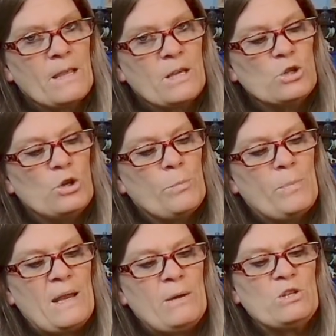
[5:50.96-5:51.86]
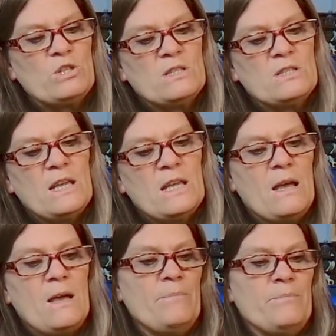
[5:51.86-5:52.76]
chalk paint, which is
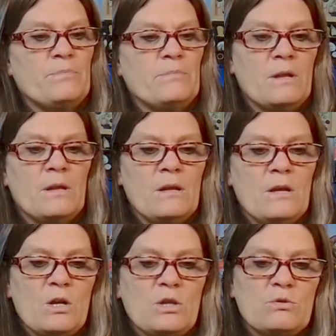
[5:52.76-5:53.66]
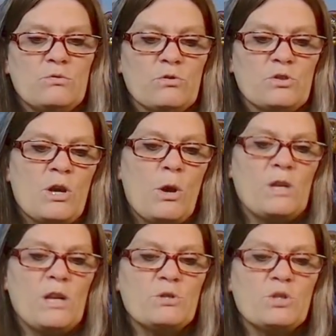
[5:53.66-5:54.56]
the
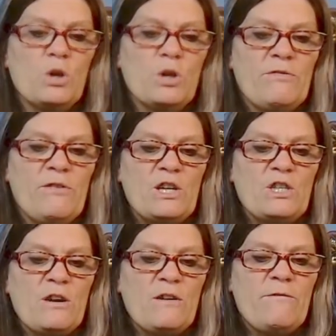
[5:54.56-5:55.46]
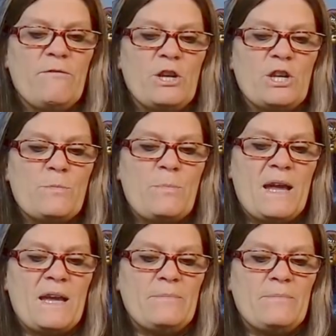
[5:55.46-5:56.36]
Rust-Oleum chalky finish furniture paint.